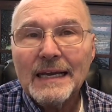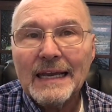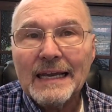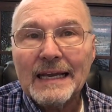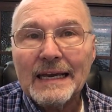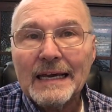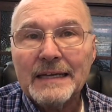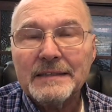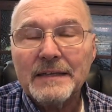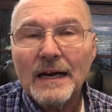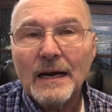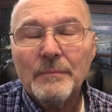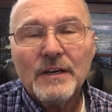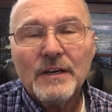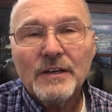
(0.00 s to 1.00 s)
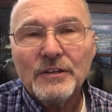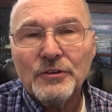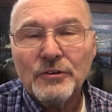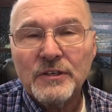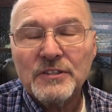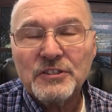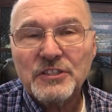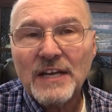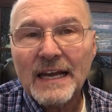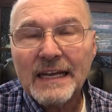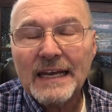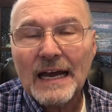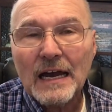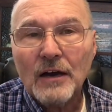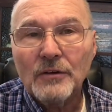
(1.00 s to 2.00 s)
And you can check
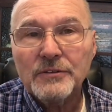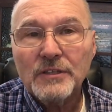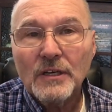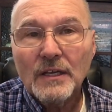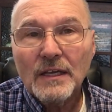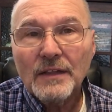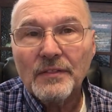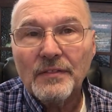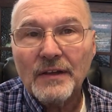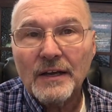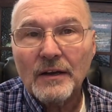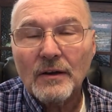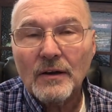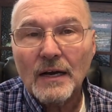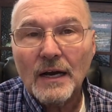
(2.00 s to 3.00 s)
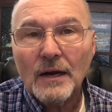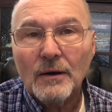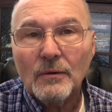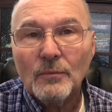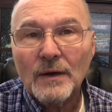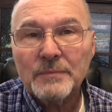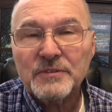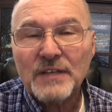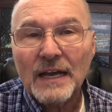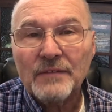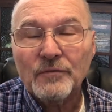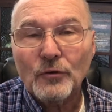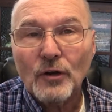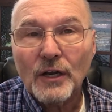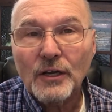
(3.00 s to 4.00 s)
out their website
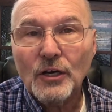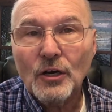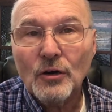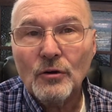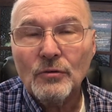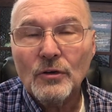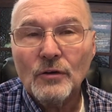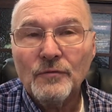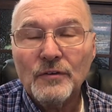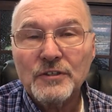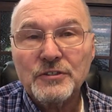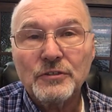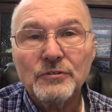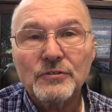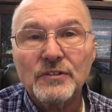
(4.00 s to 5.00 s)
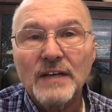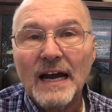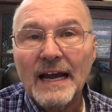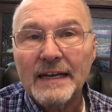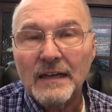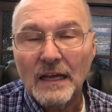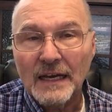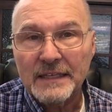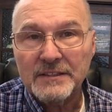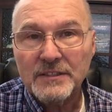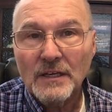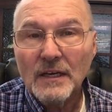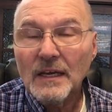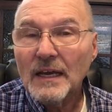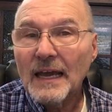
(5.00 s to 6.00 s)
for a code officials guidelines.
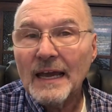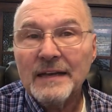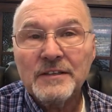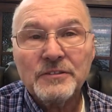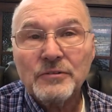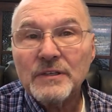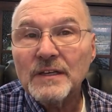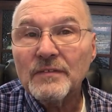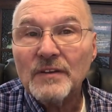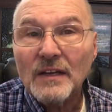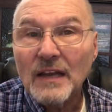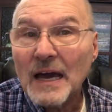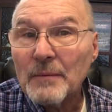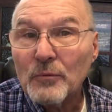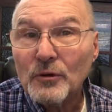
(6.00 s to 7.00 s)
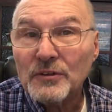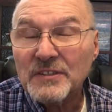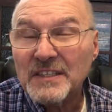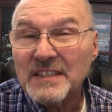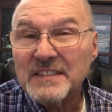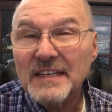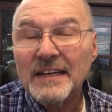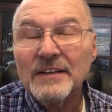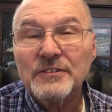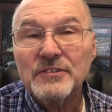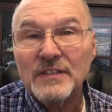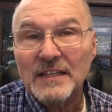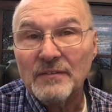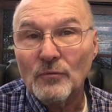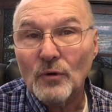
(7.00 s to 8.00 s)
And this will give you a lot more details
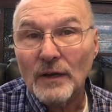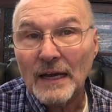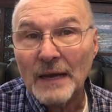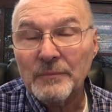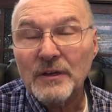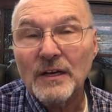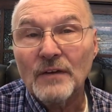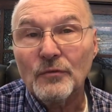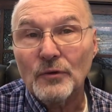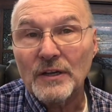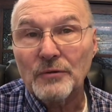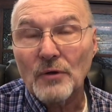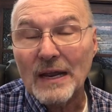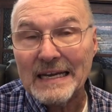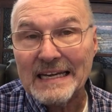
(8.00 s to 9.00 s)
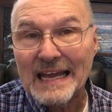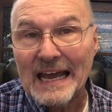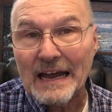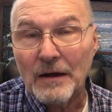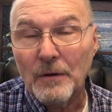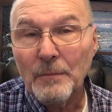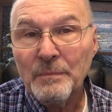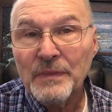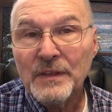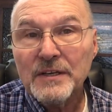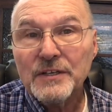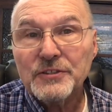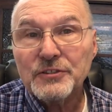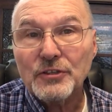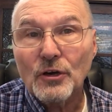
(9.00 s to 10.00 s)
than even what I'm covering right now.
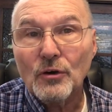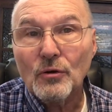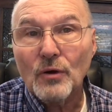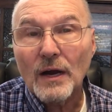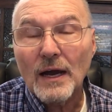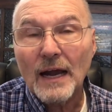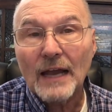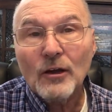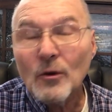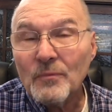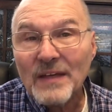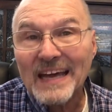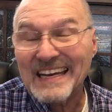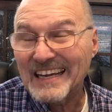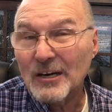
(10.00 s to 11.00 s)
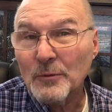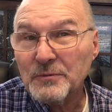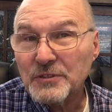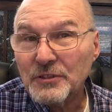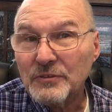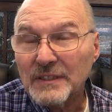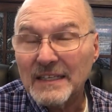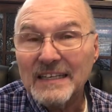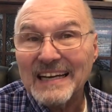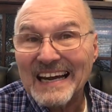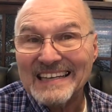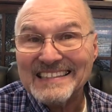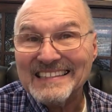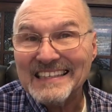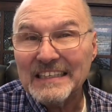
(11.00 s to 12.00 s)
So I hope that helps you get an
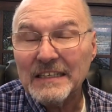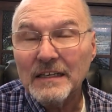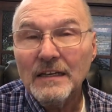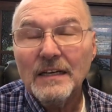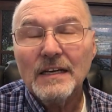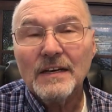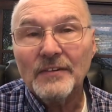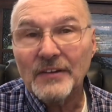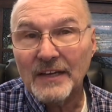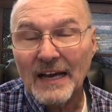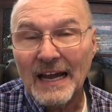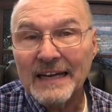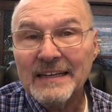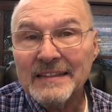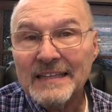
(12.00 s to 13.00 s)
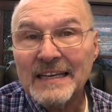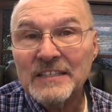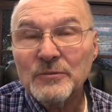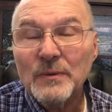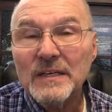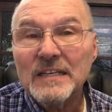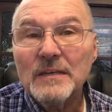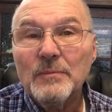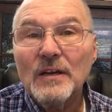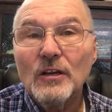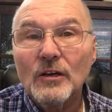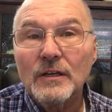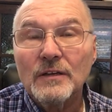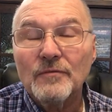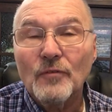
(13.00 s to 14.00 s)
idea of the kind of things we need to be
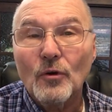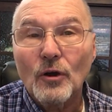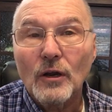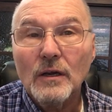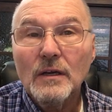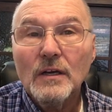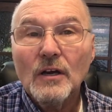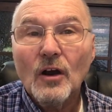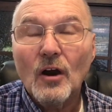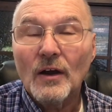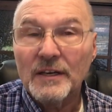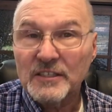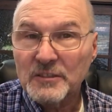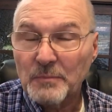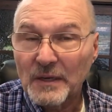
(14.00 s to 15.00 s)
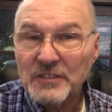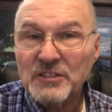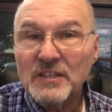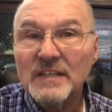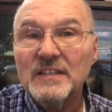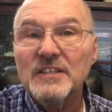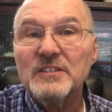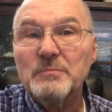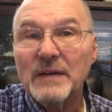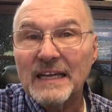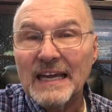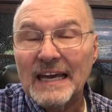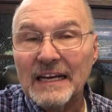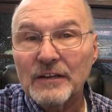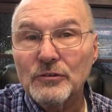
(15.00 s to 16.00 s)
looking for on especially these
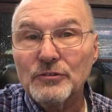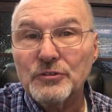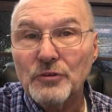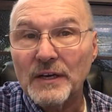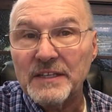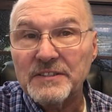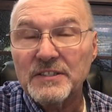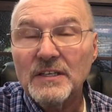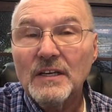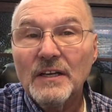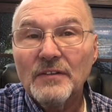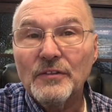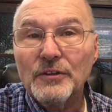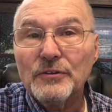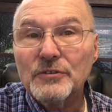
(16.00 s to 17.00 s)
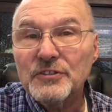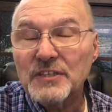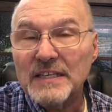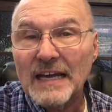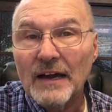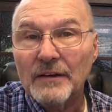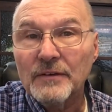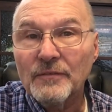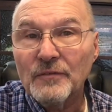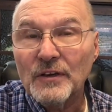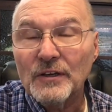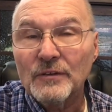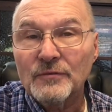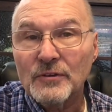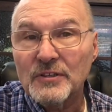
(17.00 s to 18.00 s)
mechanical joints that you see out in the
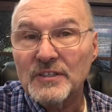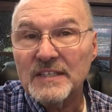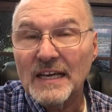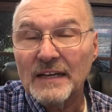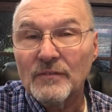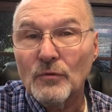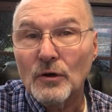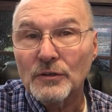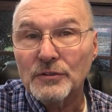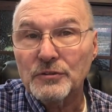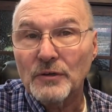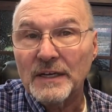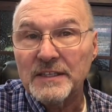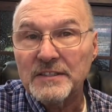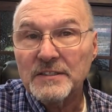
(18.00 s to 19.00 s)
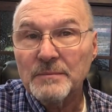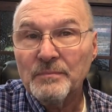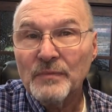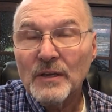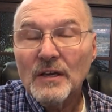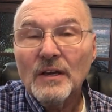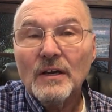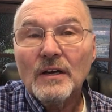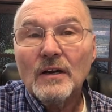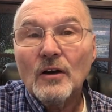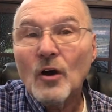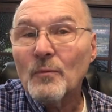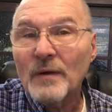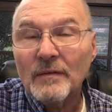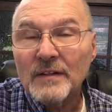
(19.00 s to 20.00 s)
field for these head of wall joints.
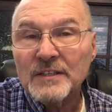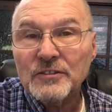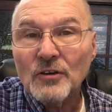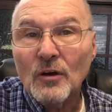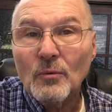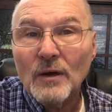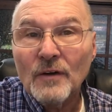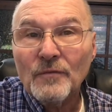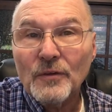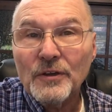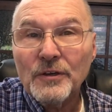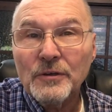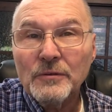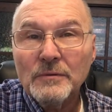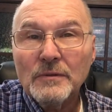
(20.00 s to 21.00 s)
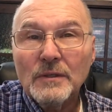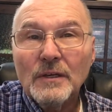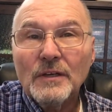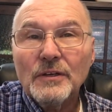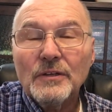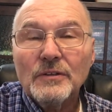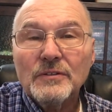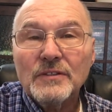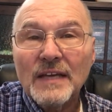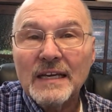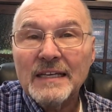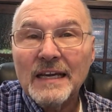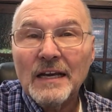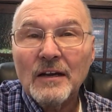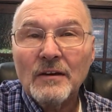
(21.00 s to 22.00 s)
Hope everything's gone well for you. Take
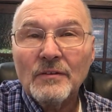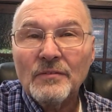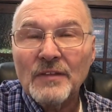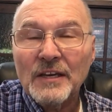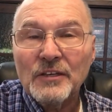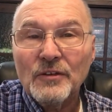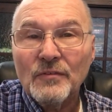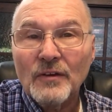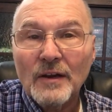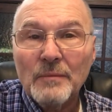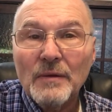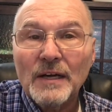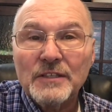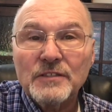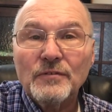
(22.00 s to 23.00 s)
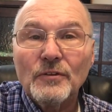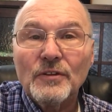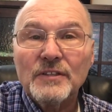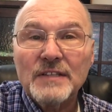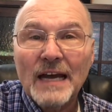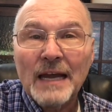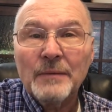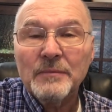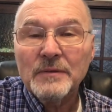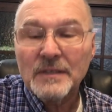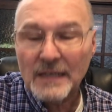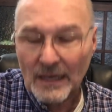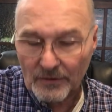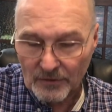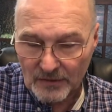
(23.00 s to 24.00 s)
care. Thank you very much for the time
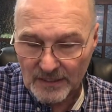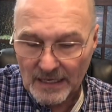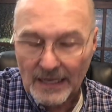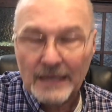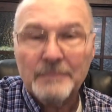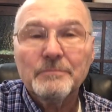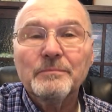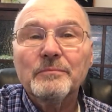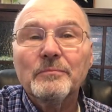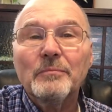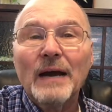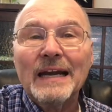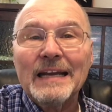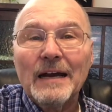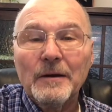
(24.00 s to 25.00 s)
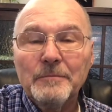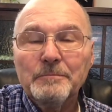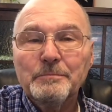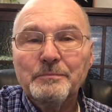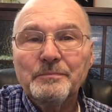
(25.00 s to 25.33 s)
together today. Bye now.